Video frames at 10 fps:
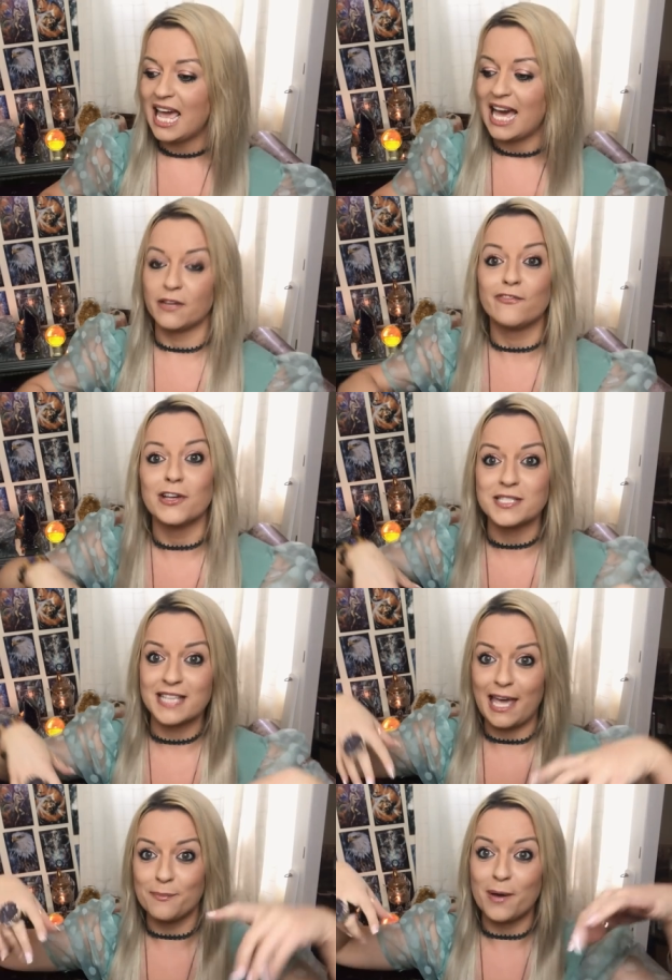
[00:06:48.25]
and the floods
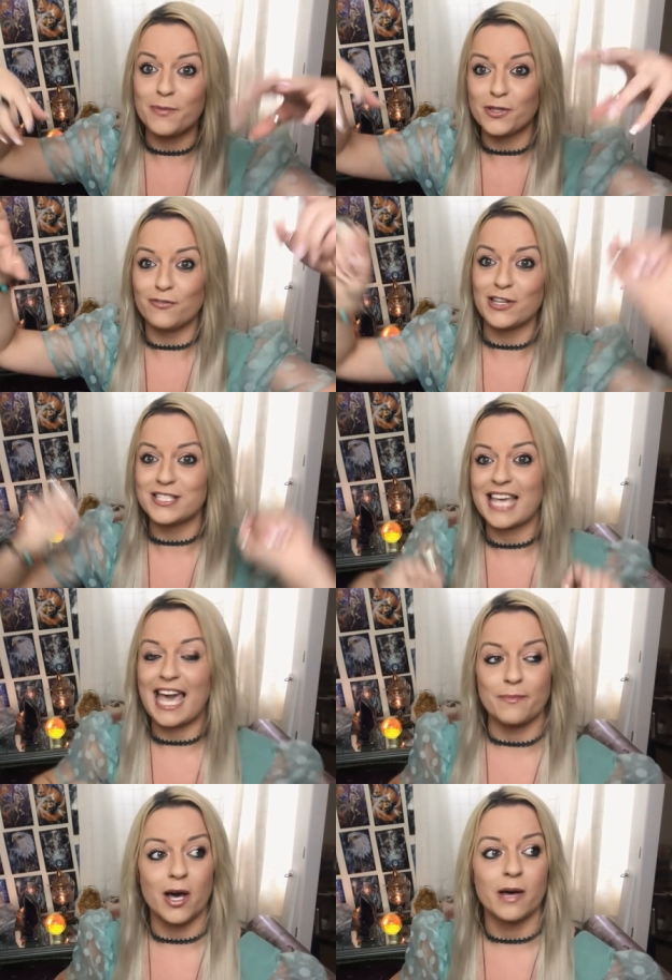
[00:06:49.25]
came up, and the floods
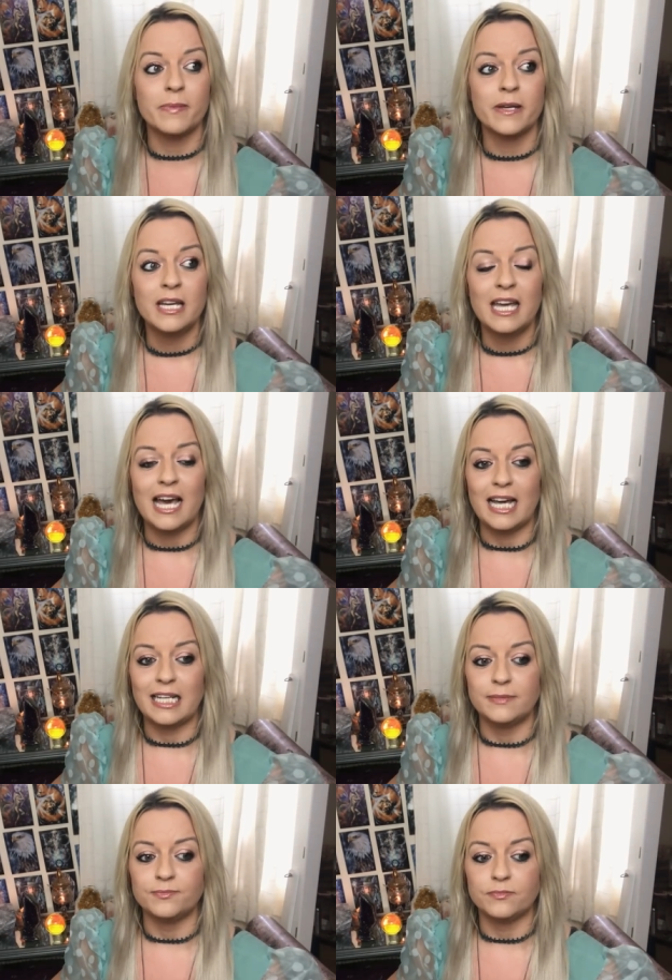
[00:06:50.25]
came up.
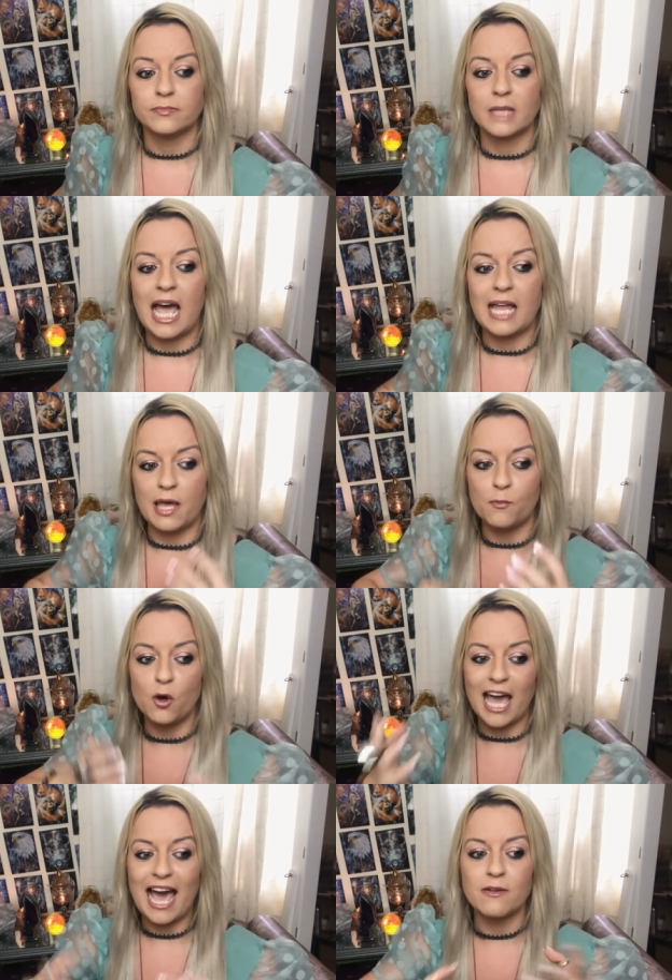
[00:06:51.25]
Um, and then
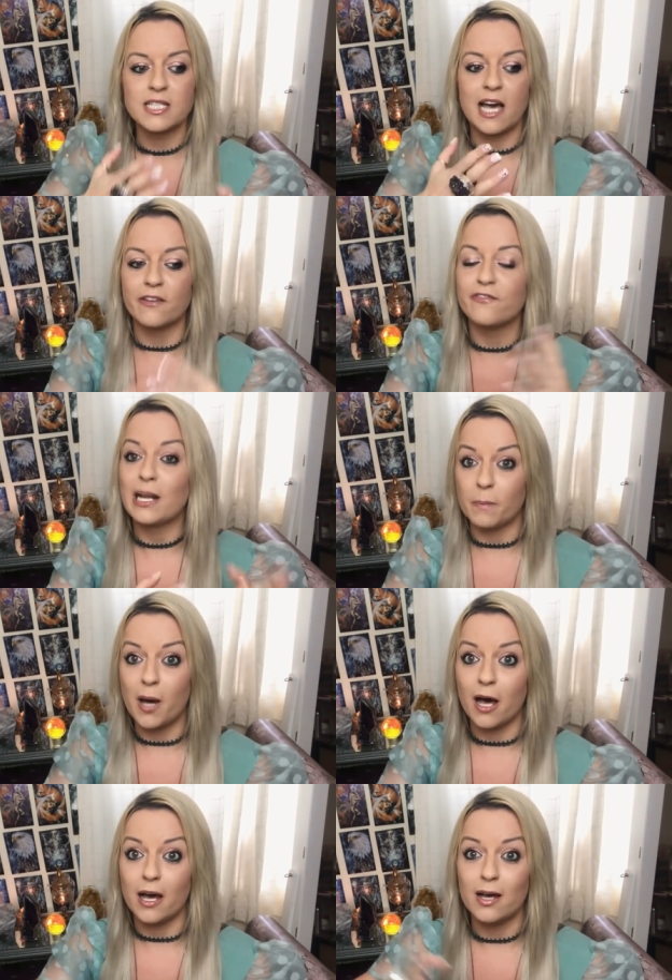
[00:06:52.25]
one house kind of fell
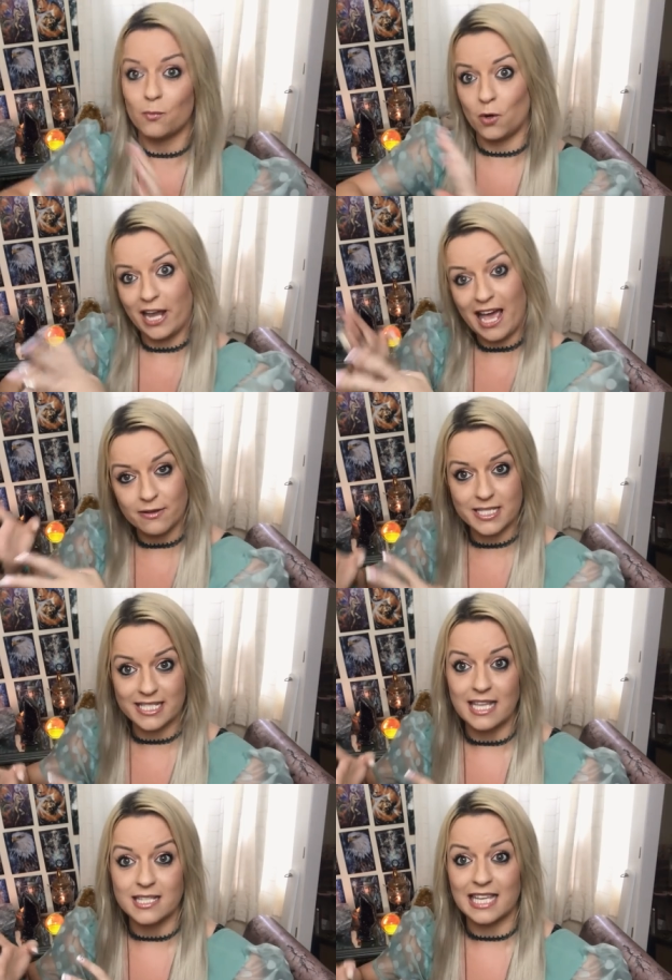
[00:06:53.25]
apart and one house
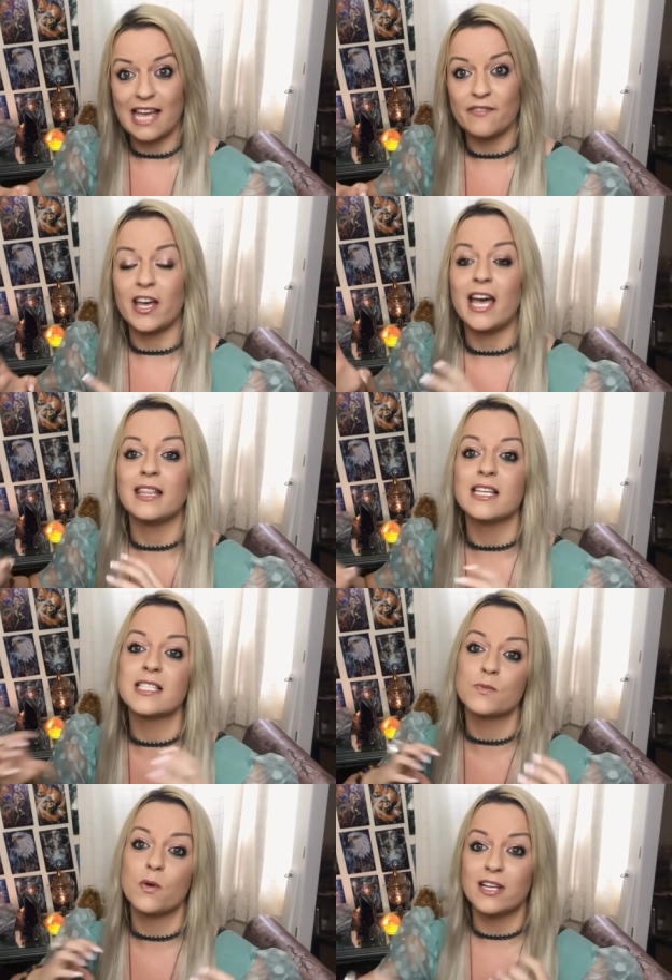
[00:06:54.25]
stayed together. And this
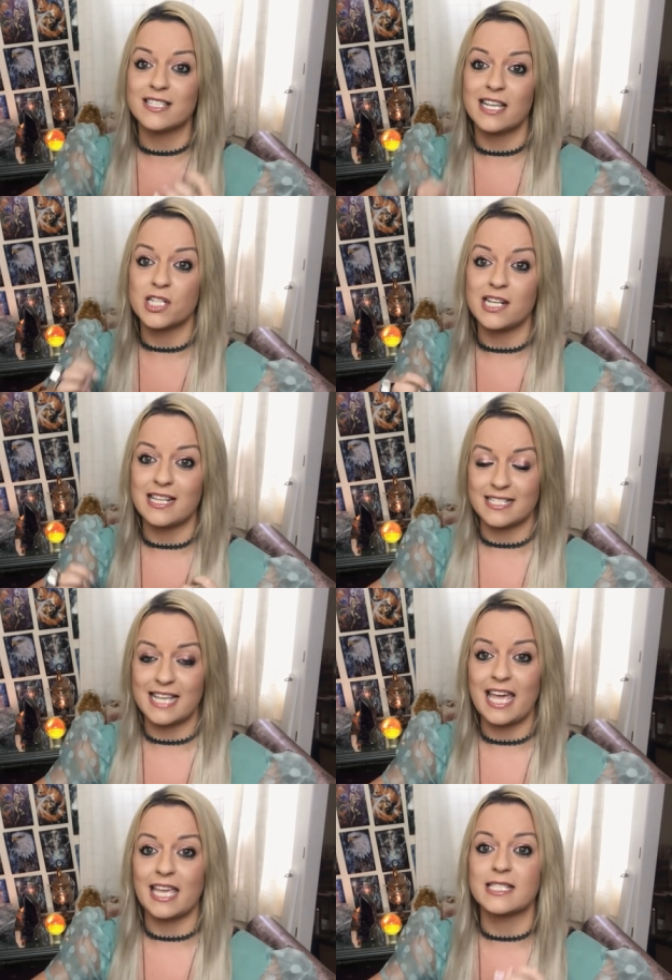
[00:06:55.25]
is what essentially they're
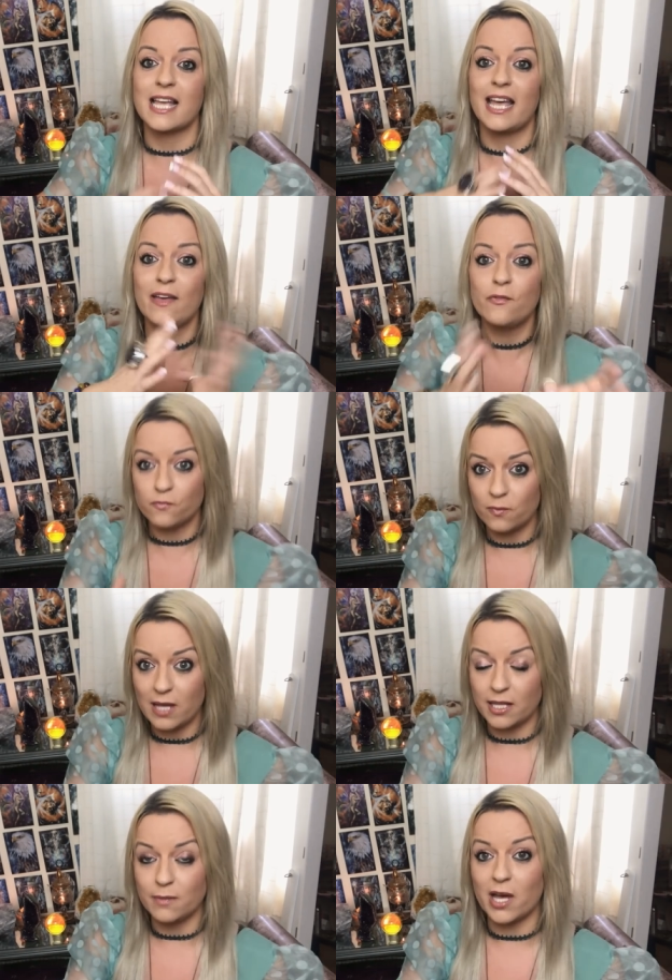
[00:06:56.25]
saying is that if
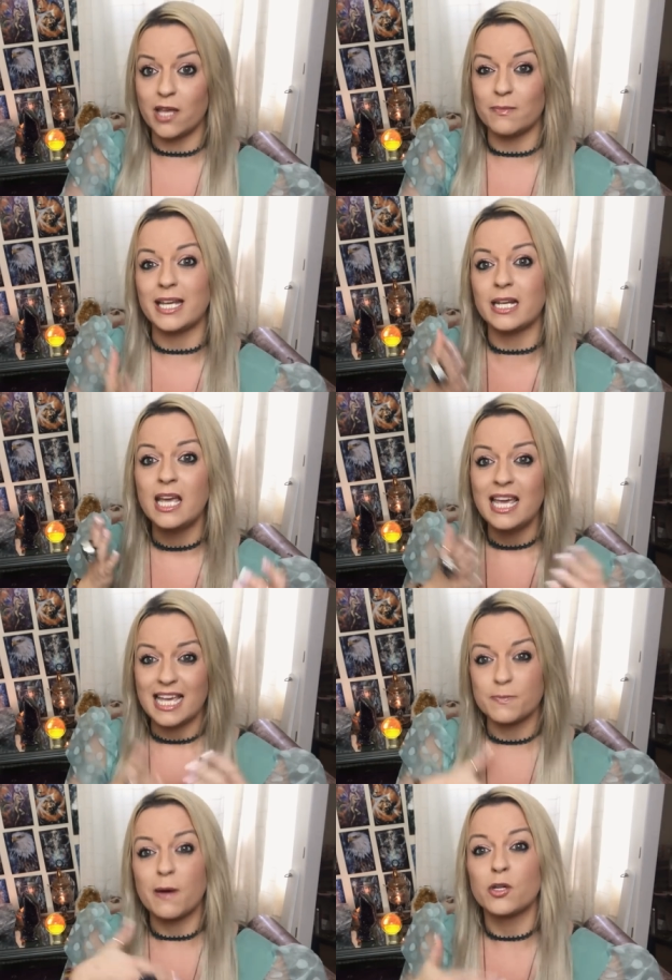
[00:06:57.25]
at the moment
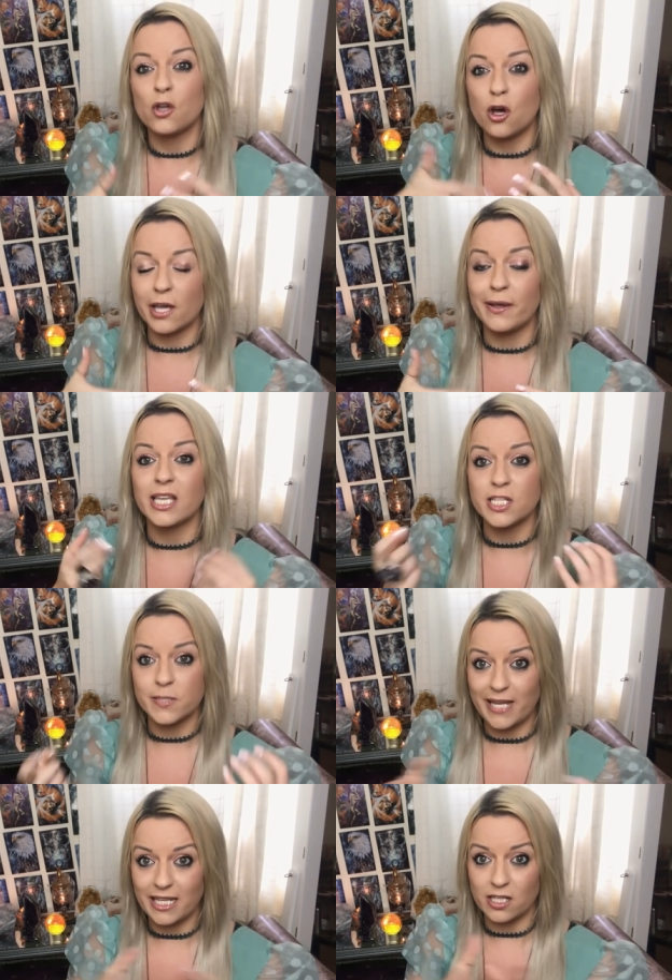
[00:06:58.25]
it's probably not going at the
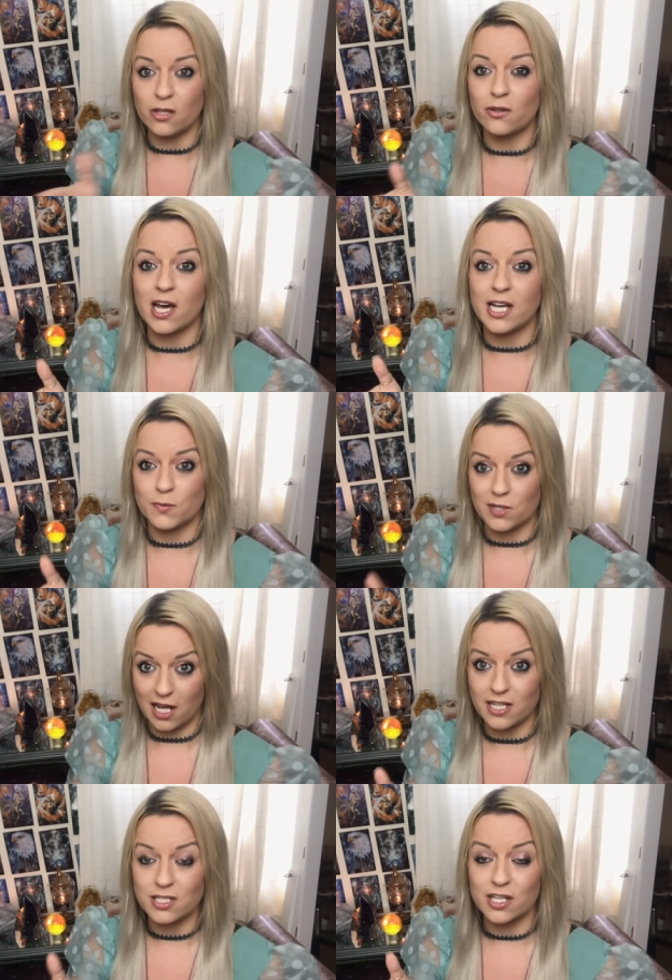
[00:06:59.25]
speed that you guys would
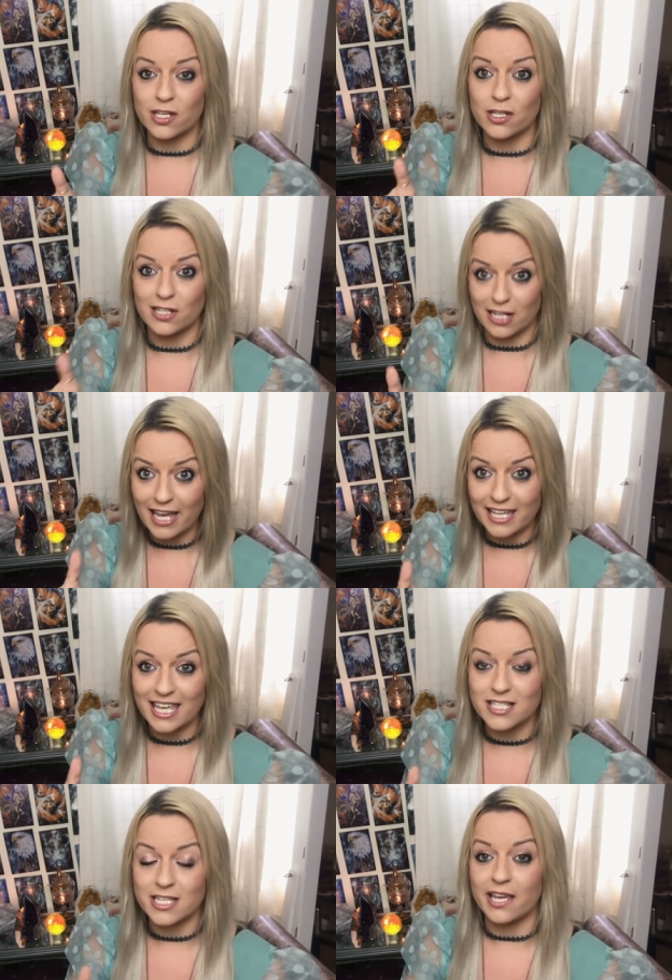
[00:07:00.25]
like to like
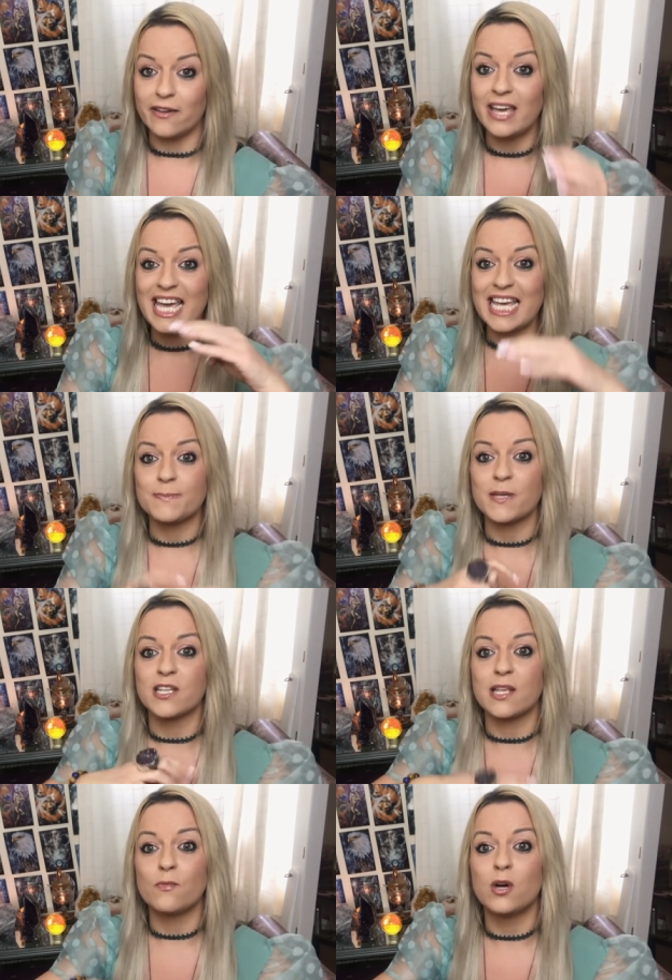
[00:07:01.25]
it to it's
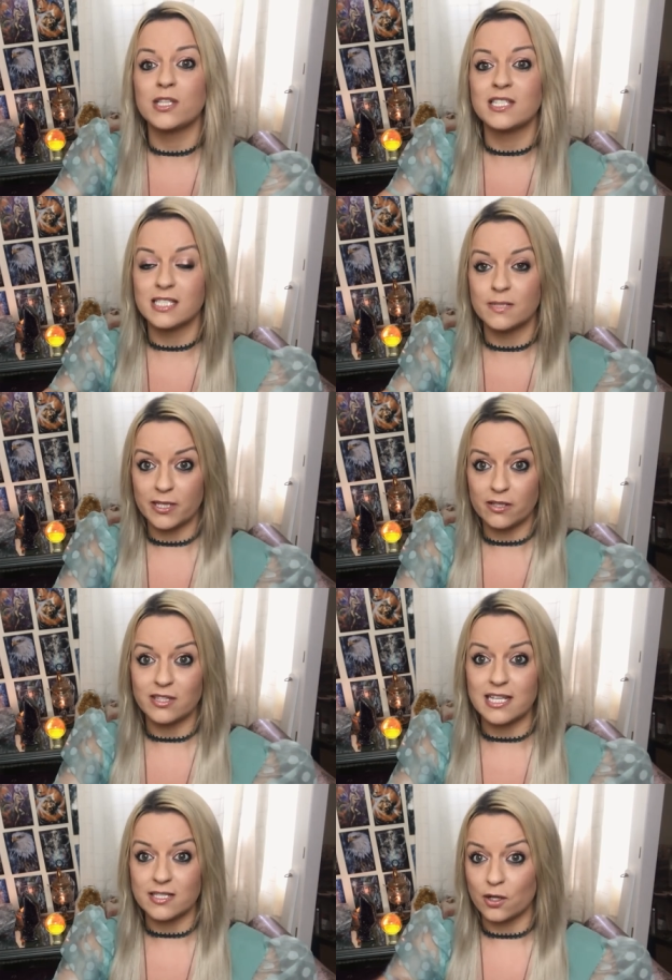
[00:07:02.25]
because they're wanting to build
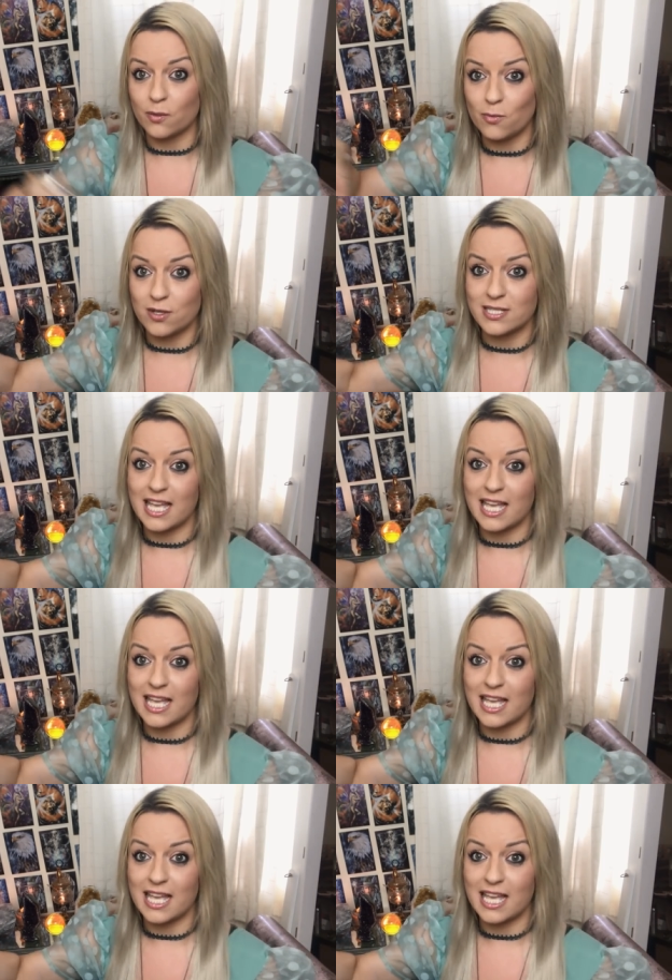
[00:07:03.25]
this on a more